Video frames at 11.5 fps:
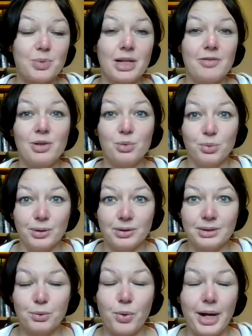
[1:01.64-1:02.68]
we live in a
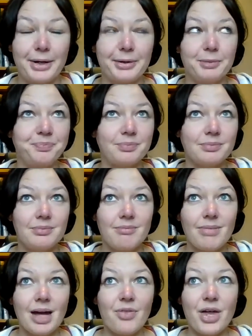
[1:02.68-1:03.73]
world where
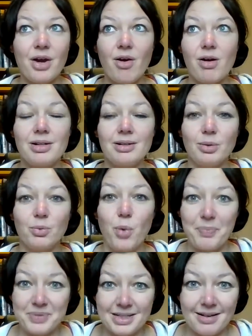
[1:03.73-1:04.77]
there are
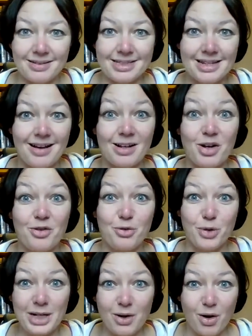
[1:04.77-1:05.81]
websites like
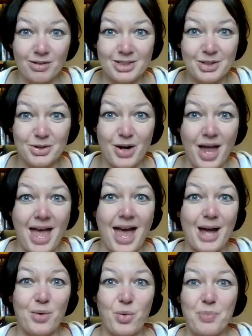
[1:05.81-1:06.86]
Freelancer
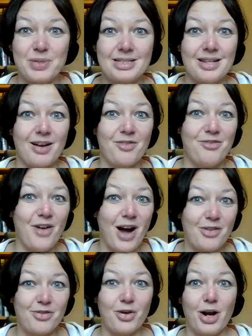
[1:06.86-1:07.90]
and websites like
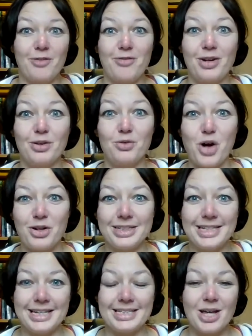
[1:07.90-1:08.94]
Fiverr and Funnel
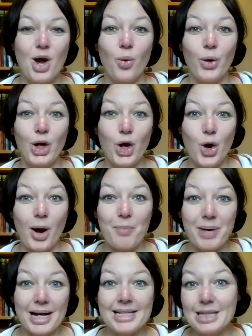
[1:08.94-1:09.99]
Rolodex. We can go and
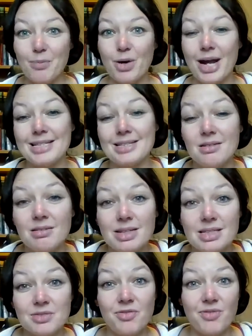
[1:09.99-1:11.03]
pay somebody as little
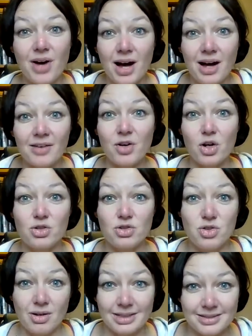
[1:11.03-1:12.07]
as $5
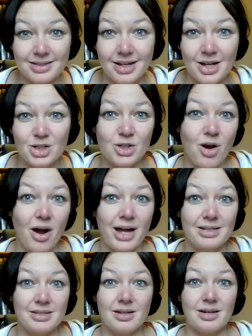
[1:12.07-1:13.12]
to go
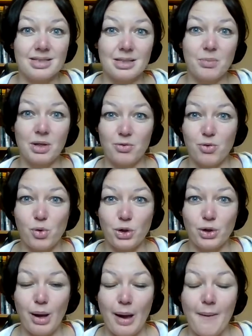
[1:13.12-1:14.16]
and design something for
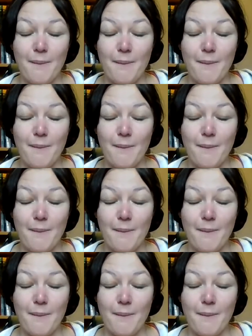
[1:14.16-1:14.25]
you.